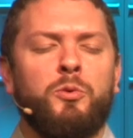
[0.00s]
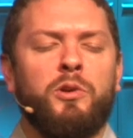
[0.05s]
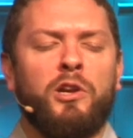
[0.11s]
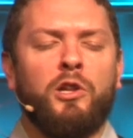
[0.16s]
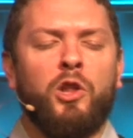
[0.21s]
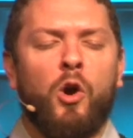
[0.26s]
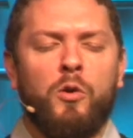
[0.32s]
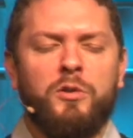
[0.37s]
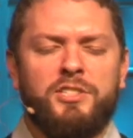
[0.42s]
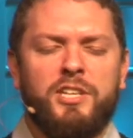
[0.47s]
it
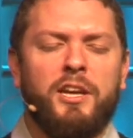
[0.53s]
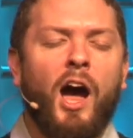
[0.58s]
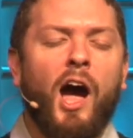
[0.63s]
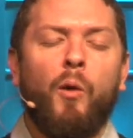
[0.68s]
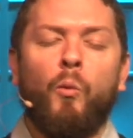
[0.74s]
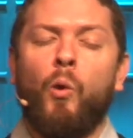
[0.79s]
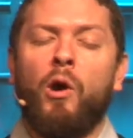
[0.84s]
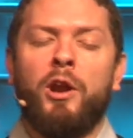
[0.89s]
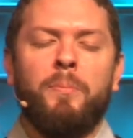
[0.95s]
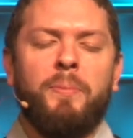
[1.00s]
alone, to not
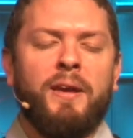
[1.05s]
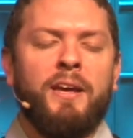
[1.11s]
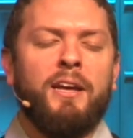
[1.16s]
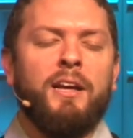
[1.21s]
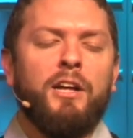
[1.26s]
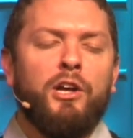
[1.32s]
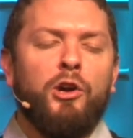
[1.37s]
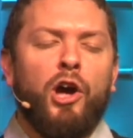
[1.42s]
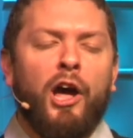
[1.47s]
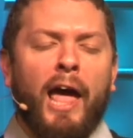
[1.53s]
want to be
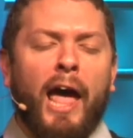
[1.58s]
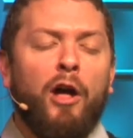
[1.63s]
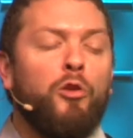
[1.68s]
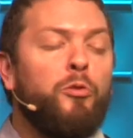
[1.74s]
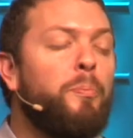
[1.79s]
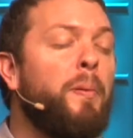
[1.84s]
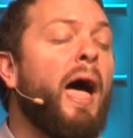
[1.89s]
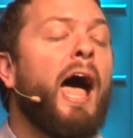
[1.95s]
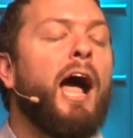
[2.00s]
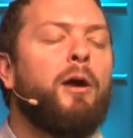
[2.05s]
held
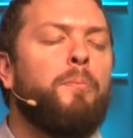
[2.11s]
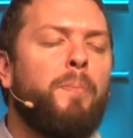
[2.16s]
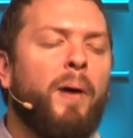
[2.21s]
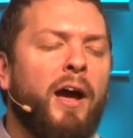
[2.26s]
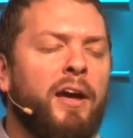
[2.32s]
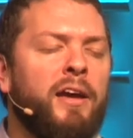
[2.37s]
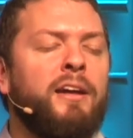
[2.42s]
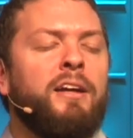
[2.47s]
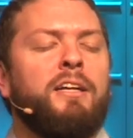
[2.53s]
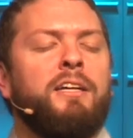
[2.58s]
back
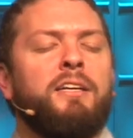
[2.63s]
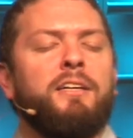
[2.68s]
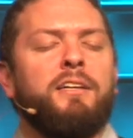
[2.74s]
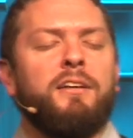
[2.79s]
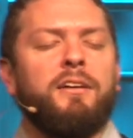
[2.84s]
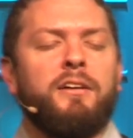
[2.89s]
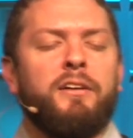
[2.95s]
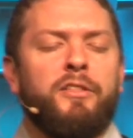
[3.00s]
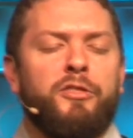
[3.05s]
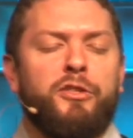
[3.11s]
by
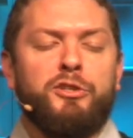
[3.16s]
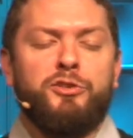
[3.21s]
the